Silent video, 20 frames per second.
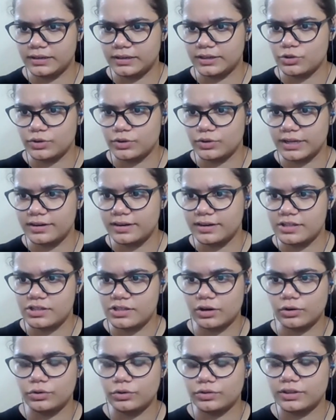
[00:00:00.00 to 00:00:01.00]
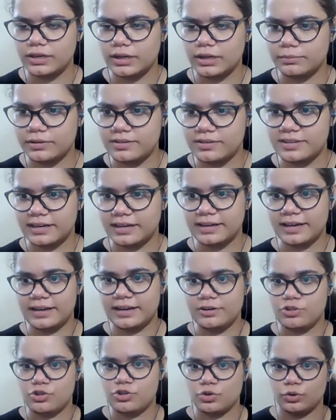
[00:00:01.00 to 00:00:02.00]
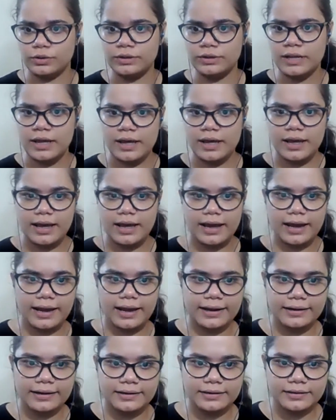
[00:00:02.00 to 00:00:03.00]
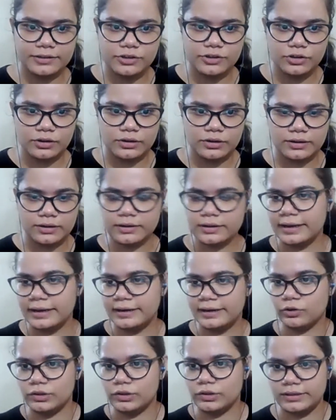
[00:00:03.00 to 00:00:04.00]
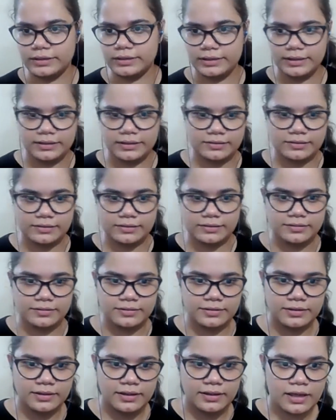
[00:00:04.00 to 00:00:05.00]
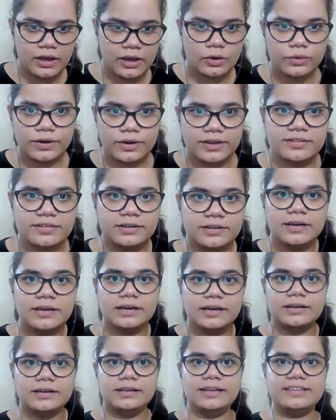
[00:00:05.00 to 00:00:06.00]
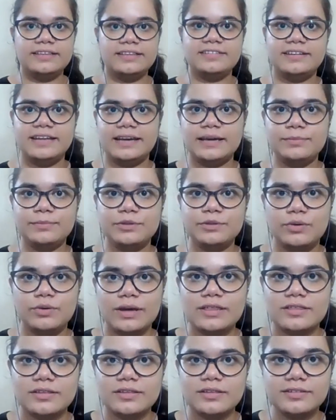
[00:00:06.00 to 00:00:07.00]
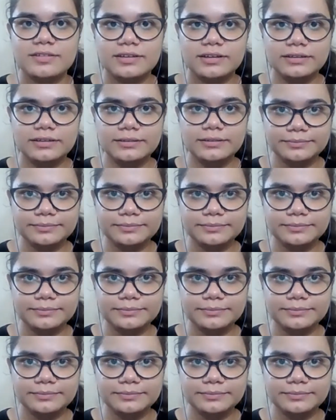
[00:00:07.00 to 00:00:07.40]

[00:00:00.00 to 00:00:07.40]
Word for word: Uh, you can reach out to the numbers that I had shown, and uh, you'll get all the details. Okay, sir. Uh, let's take up the question, sir.